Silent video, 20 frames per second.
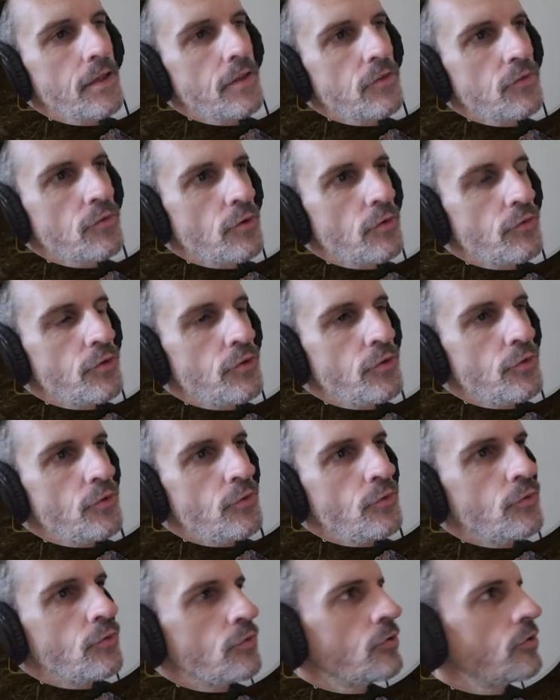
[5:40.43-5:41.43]
So if
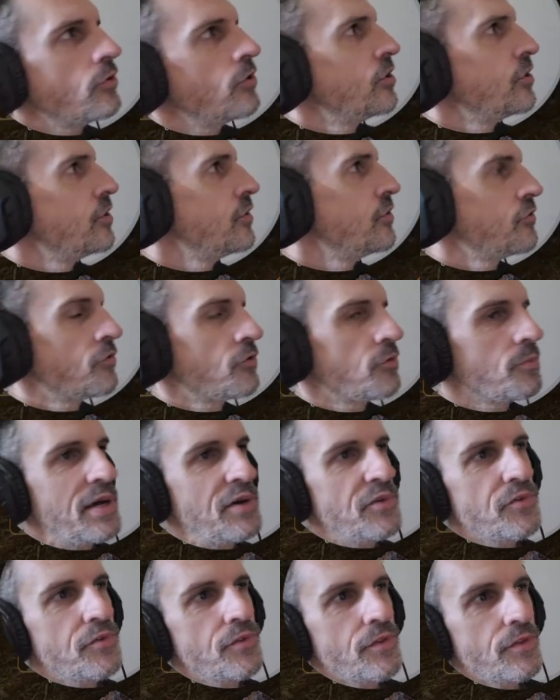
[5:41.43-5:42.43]
you
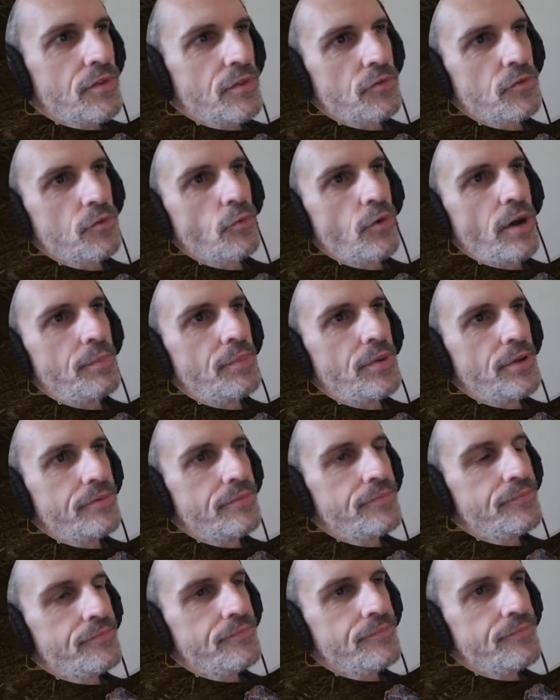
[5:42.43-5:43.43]
smelt this weapon,
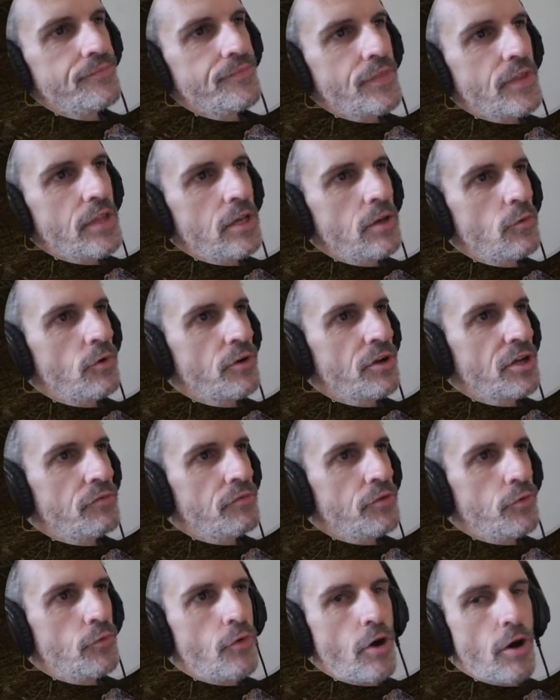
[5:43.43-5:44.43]
it will give
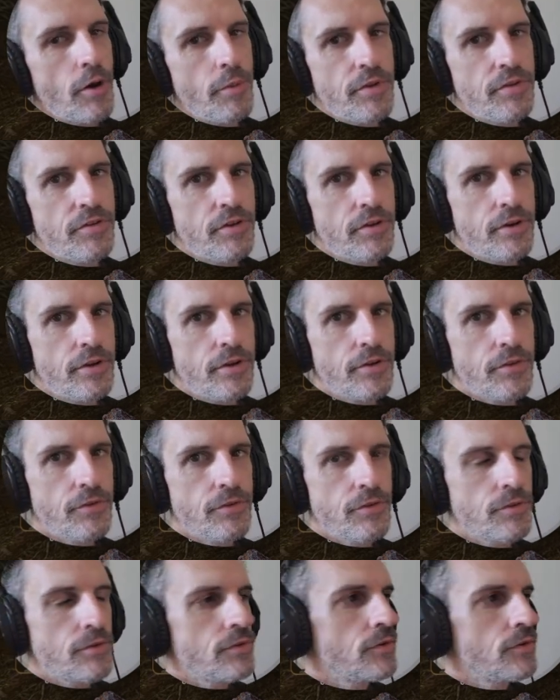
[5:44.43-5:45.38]
you raw materials.